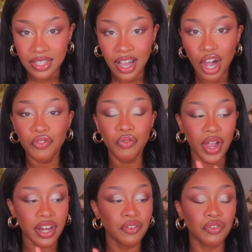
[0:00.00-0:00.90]
of
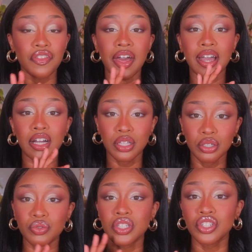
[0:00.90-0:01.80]
waiting for that
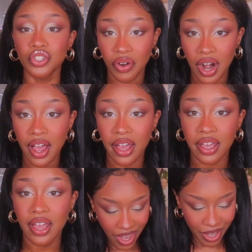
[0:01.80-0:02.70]
glue to dry.
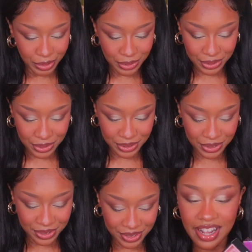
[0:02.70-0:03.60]

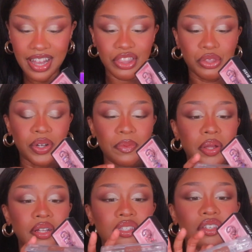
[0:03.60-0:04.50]
Ooh. I got 3
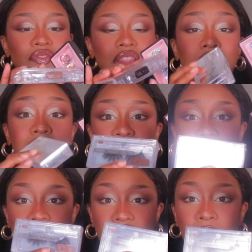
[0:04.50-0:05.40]
pairs of
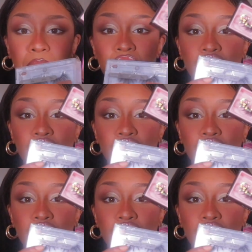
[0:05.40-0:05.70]
lashes here. I'm gonna